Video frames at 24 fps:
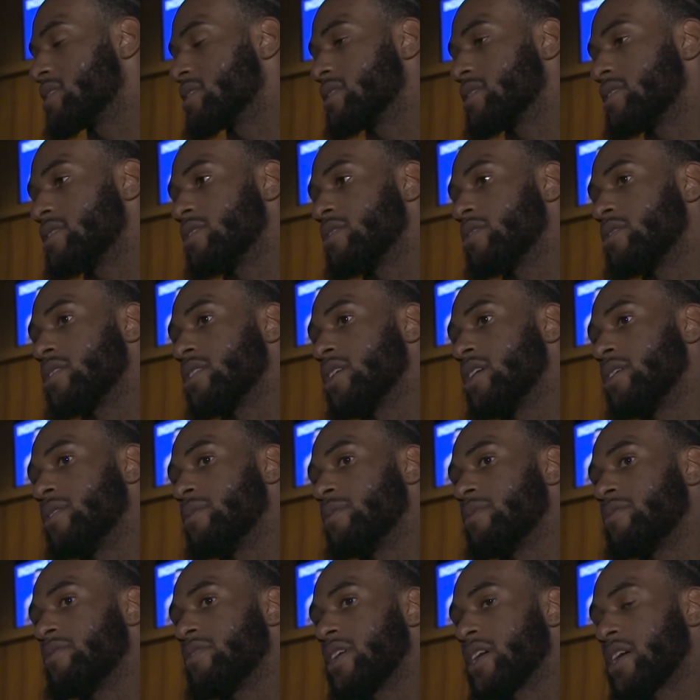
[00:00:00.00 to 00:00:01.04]
You know,
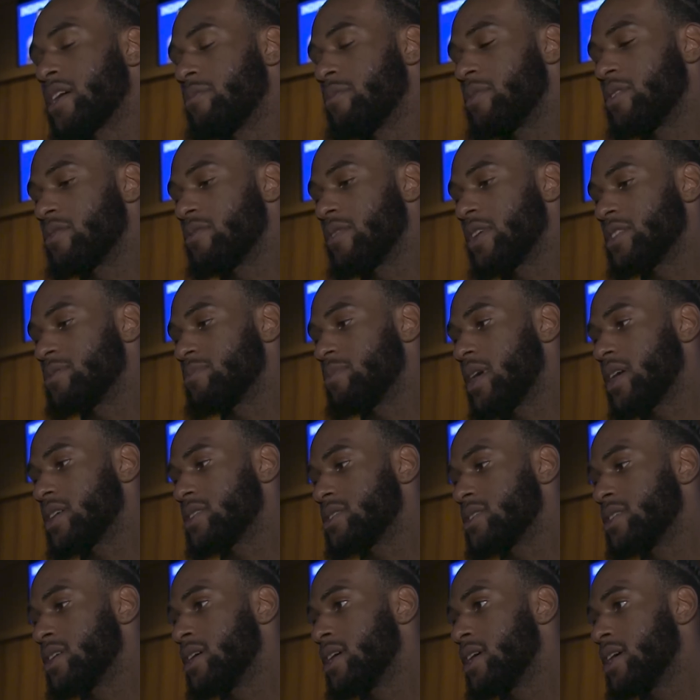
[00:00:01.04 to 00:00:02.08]
I feel like I'm in the right
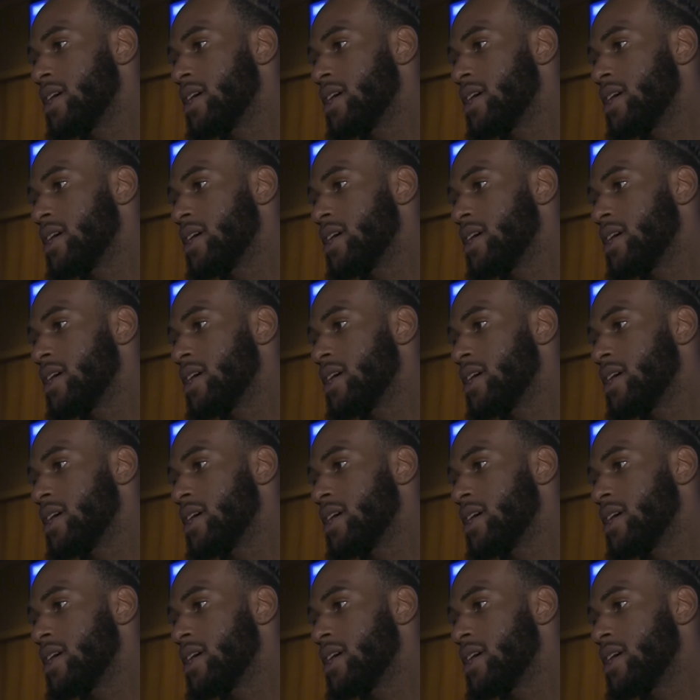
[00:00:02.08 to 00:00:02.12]
spots,